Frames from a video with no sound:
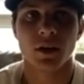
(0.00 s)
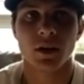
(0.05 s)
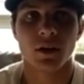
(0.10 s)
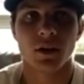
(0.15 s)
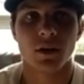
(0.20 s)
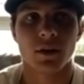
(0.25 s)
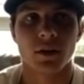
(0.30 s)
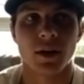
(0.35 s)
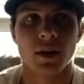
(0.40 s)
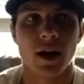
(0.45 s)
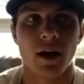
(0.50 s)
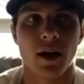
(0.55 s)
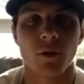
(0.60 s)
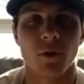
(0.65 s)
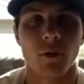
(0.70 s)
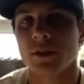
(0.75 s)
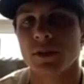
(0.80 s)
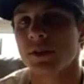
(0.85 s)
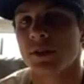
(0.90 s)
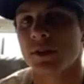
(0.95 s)
now
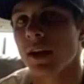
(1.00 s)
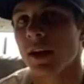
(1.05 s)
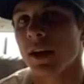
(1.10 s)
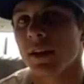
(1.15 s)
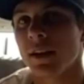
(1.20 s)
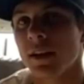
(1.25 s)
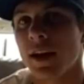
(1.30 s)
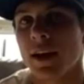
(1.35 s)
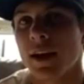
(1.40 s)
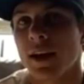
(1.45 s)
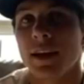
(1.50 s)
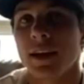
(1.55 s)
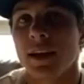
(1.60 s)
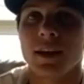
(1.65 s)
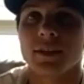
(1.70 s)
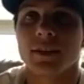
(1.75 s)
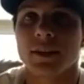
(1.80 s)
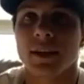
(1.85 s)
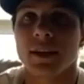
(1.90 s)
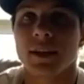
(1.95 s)
we said that he
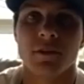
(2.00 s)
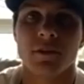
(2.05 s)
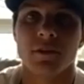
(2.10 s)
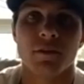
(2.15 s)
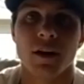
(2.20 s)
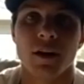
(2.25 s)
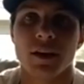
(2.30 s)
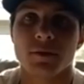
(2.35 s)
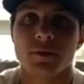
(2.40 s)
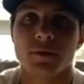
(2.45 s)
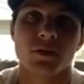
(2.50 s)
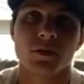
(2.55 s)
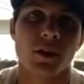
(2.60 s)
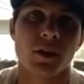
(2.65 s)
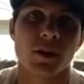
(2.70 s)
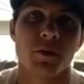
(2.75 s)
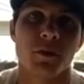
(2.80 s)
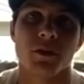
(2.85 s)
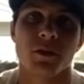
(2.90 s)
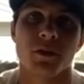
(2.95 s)
doesn't hit fastballs up
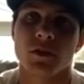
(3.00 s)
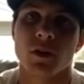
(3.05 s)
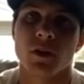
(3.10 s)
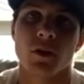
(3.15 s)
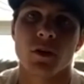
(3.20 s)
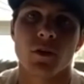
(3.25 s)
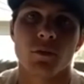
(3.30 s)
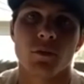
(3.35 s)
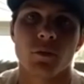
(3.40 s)
in the zone,